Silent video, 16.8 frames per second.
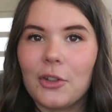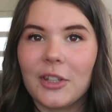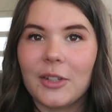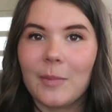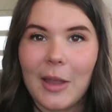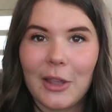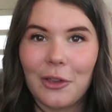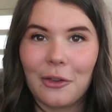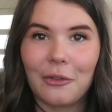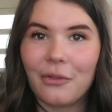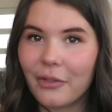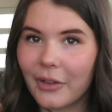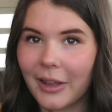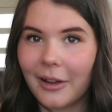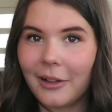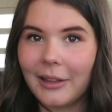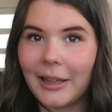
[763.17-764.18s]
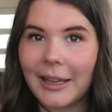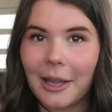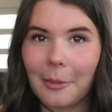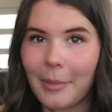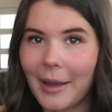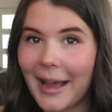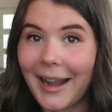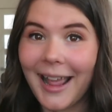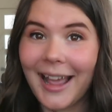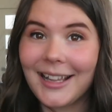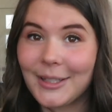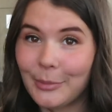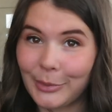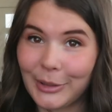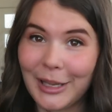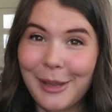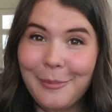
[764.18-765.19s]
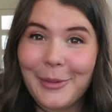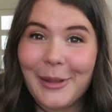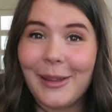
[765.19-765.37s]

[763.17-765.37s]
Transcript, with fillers: just make you feel like a badass bleep,